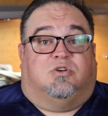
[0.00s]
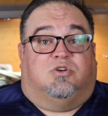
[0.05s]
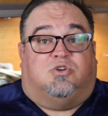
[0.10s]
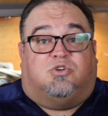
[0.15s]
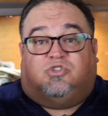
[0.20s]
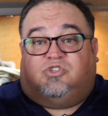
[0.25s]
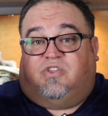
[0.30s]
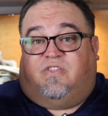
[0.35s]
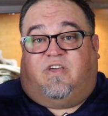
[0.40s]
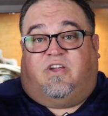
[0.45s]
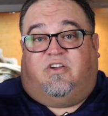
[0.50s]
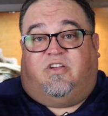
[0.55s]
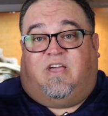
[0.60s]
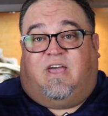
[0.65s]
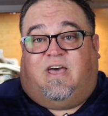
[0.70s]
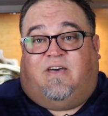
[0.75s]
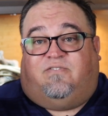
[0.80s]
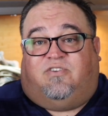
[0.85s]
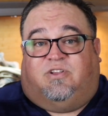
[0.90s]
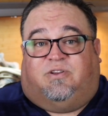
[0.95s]
So there you
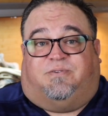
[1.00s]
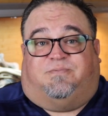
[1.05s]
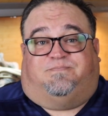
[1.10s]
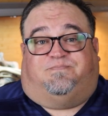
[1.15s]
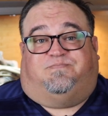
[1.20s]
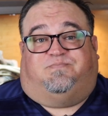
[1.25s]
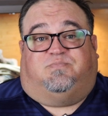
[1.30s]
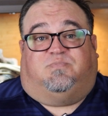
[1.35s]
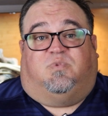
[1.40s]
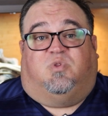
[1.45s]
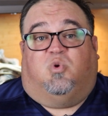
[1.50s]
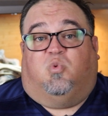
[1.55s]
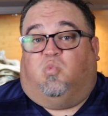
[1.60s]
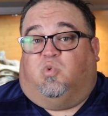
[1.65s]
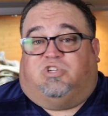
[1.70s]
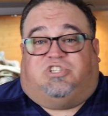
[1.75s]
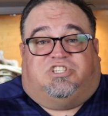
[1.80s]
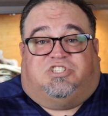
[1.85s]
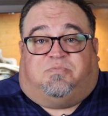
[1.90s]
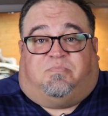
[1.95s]
have it.
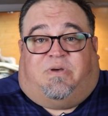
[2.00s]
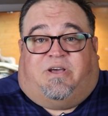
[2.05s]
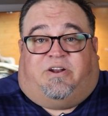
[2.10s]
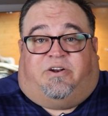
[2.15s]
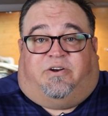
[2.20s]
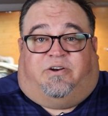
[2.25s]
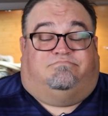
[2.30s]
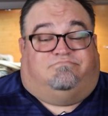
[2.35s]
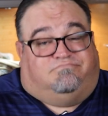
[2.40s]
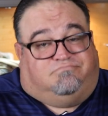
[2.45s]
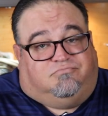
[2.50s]
Which is better?